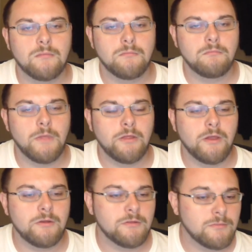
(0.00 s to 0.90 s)

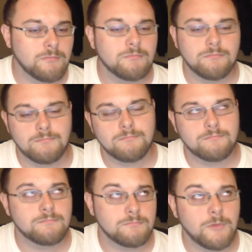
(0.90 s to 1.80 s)
Meliodas,
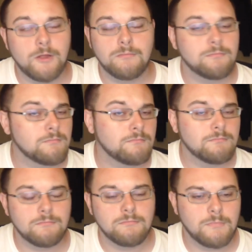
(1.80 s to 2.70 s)
right?
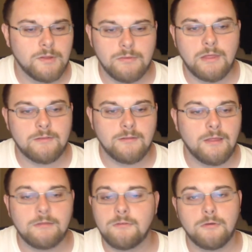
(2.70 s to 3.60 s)
And
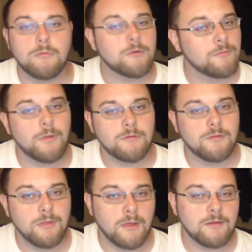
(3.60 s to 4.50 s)
that's who we're supposed to
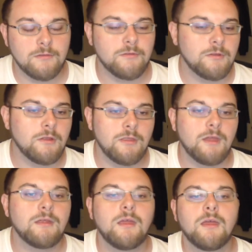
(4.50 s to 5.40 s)
think is did
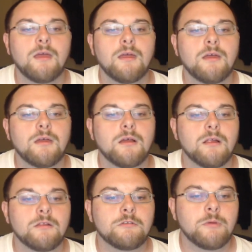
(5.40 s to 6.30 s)
that?
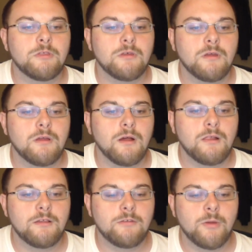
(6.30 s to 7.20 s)
Elizabeth?
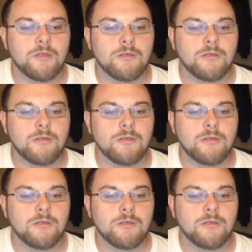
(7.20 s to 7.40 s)
Elizabeth!